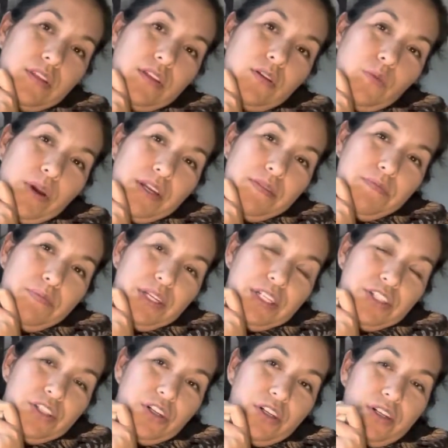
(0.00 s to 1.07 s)
wedding
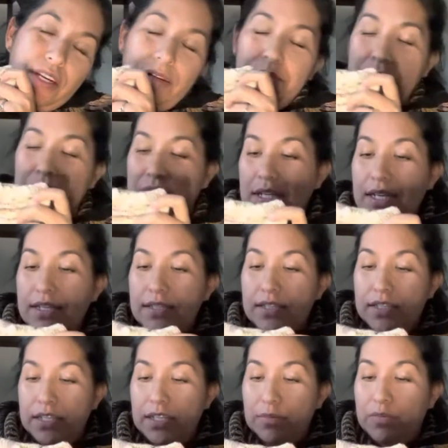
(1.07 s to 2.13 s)
picture. Amelia is the
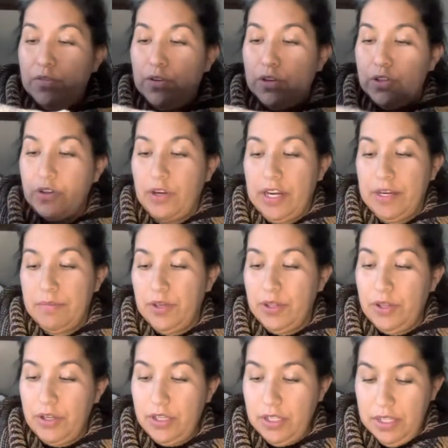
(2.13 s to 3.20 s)
name of her
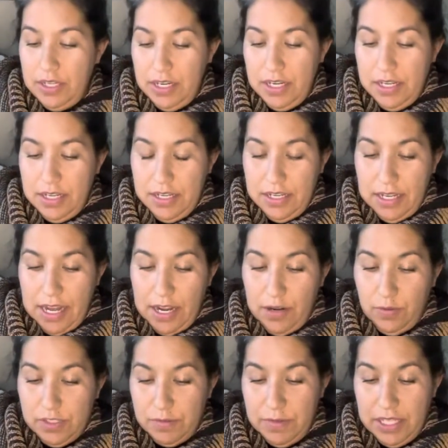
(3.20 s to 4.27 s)
grandmother. I
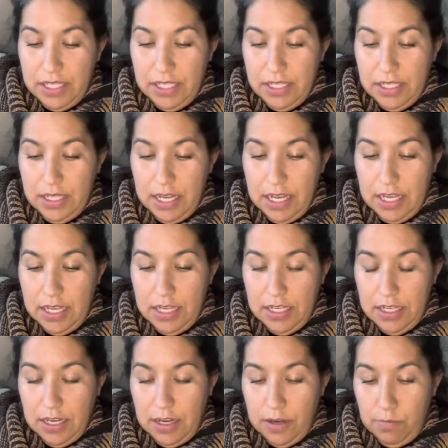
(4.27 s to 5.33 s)
was making
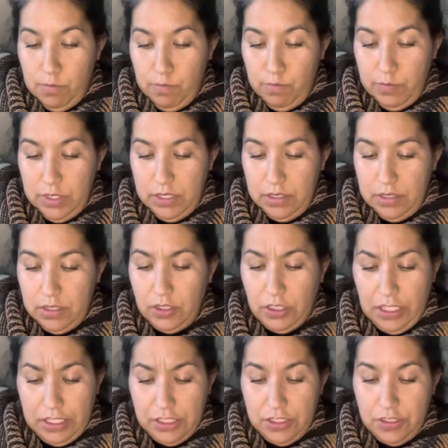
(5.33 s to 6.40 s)
a um,
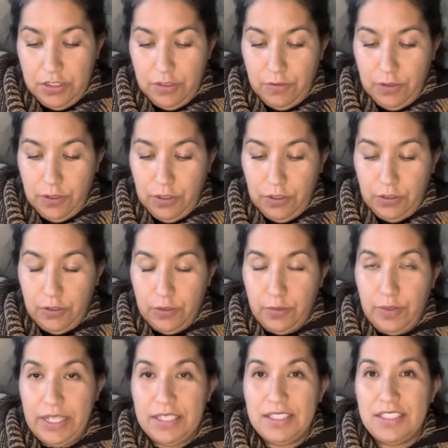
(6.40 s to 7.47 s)
collection of
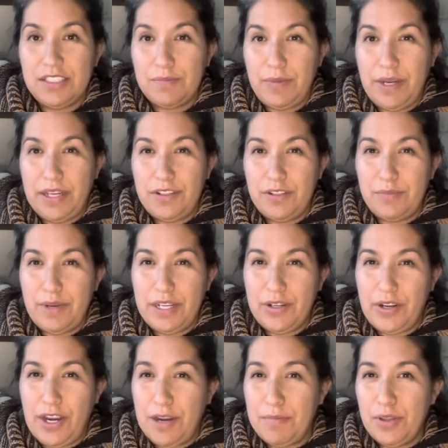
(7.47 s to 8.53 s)
colorways inspired by
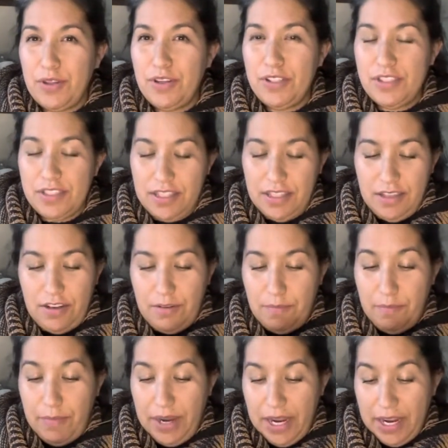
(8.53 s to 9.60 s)
grandmothers, either
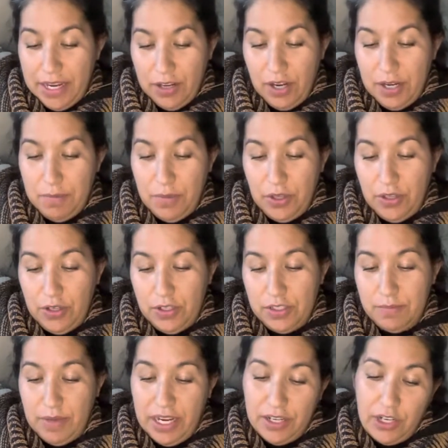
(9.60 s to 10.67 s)
my grandmother's,
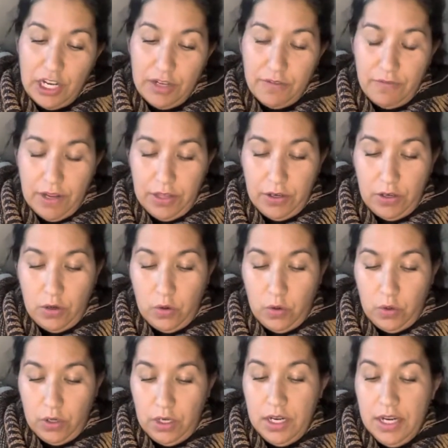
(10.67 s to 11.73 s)
my grandfather,
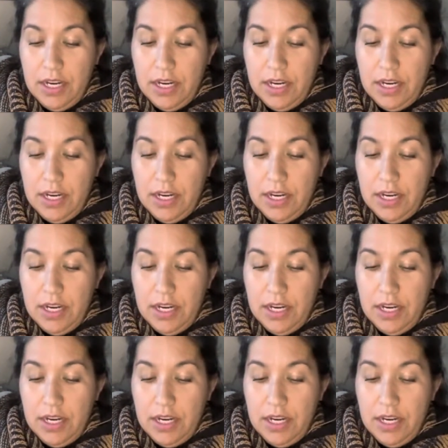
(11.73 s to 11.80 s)
or